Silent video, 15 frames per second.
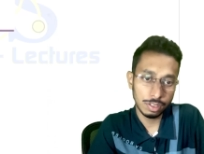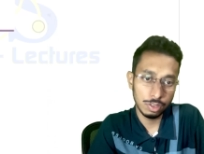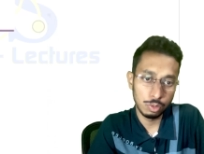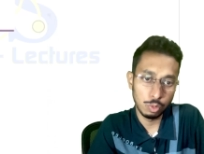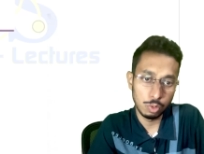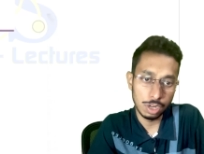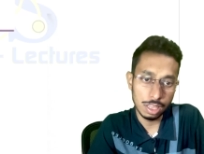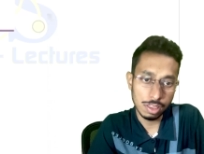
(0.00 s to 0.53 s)

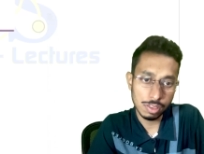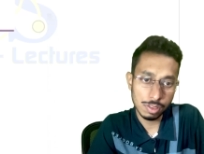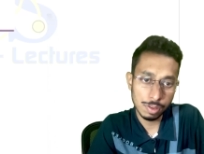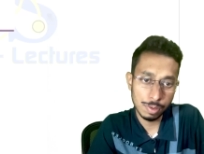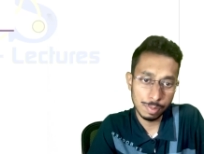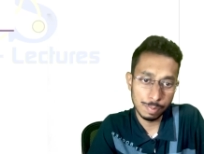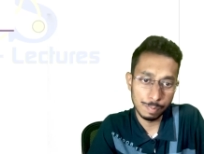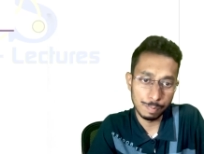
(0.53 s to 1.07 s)
known as
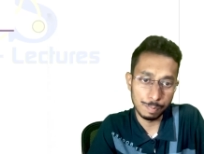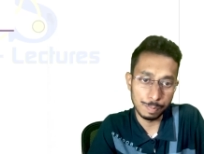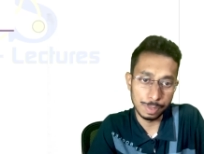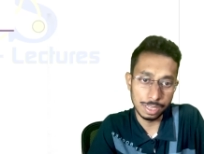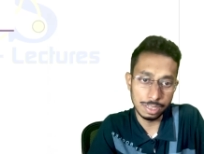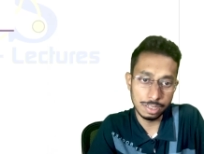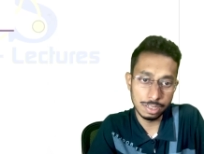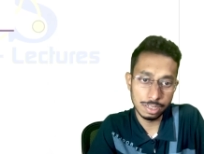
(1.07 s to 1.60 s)

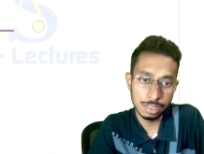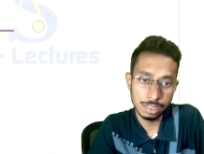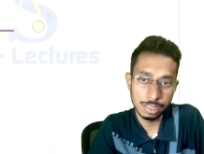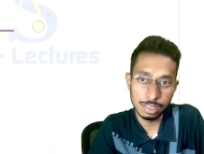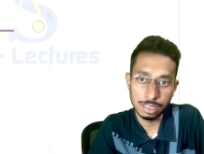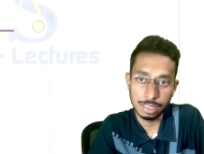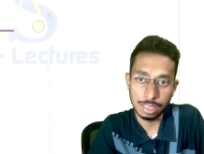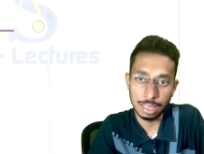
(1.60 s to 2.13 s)
pig
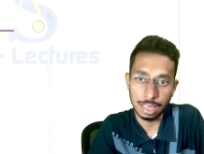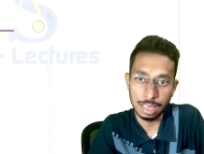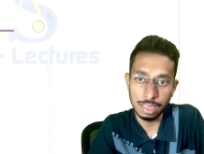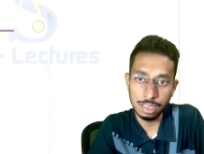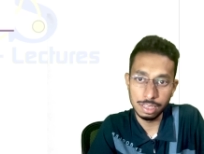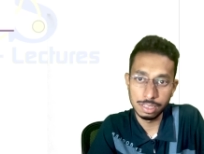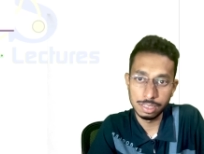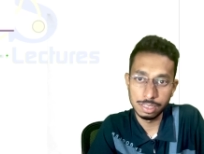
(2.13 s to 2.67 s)

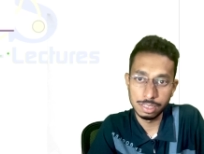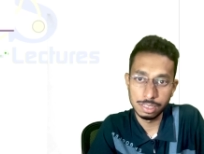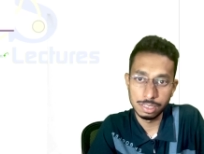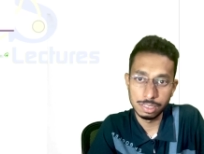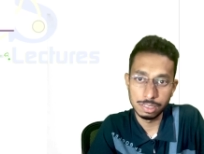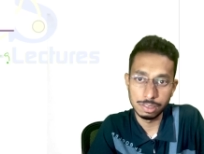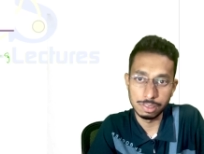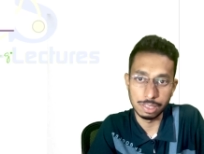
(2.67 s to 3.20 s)
A
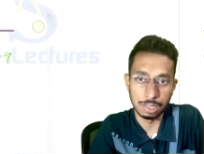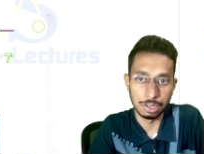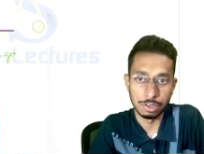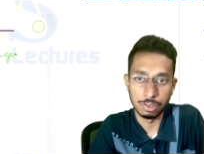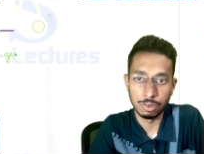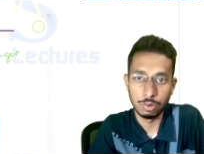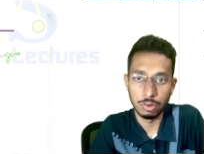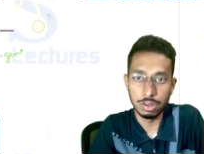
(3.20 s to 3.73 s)
gene.
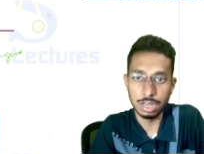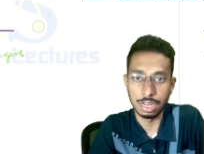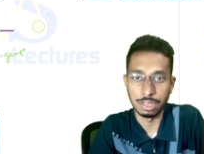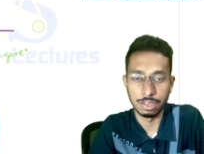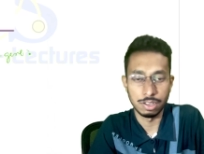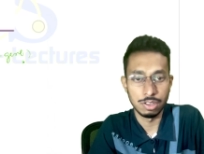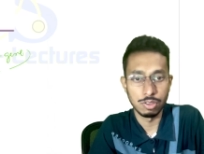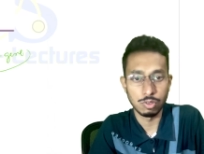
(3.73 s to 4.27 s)

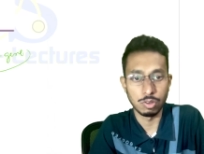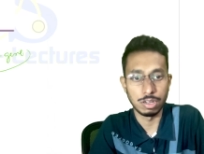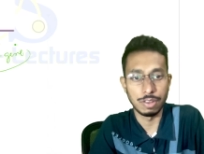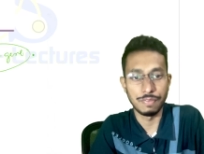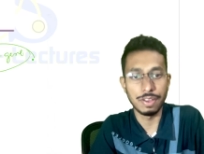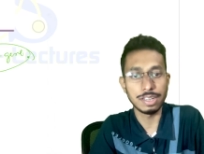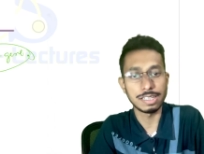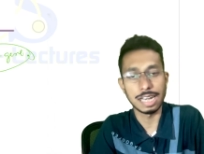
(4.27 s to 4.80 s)
Alright. So
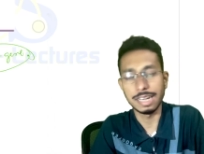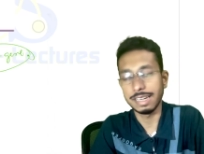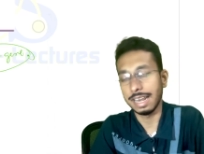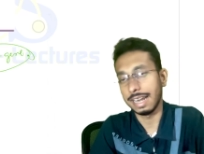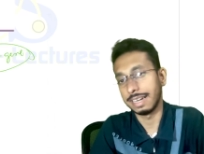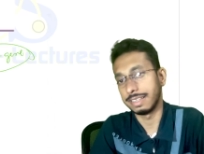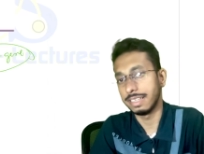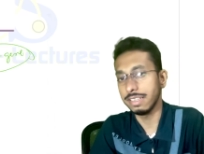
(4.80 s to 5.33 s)
defect light
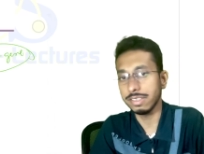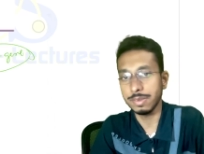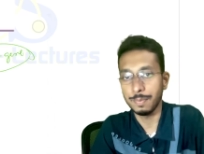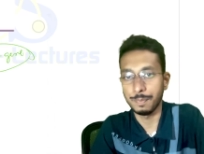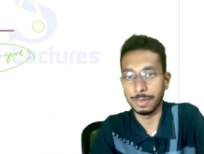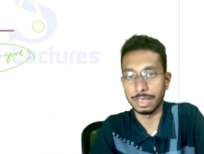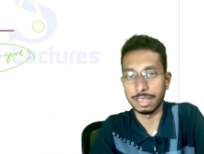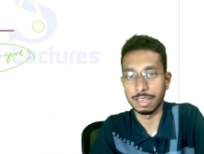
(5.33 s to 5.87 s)
at this
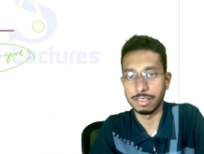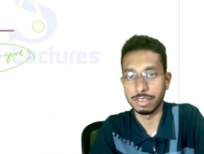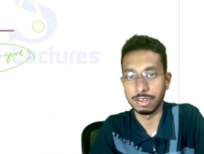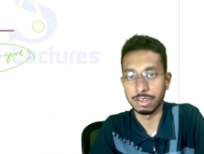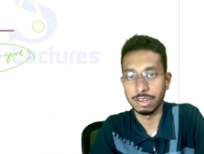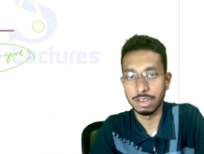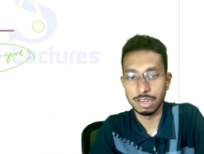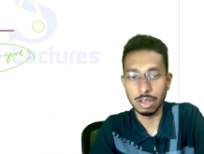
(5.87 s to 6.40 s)
pig A
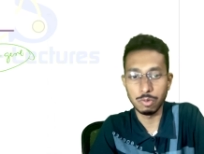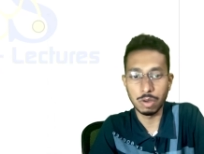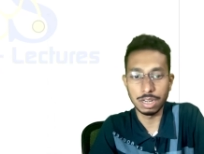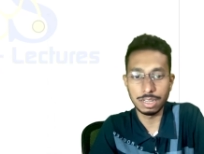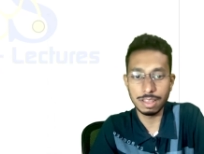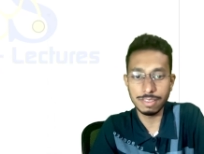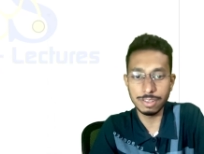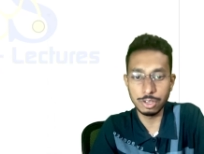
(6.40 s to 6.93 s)
gene. Now
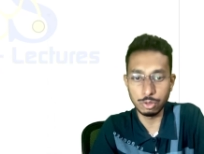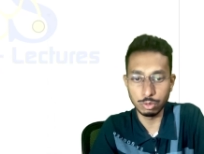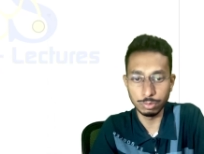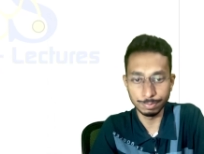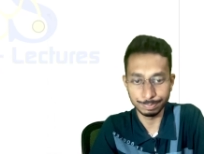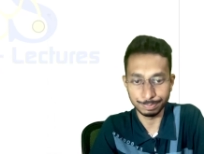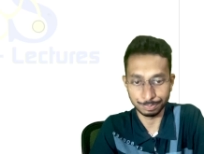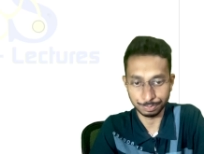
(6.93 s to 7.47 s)
what does it do?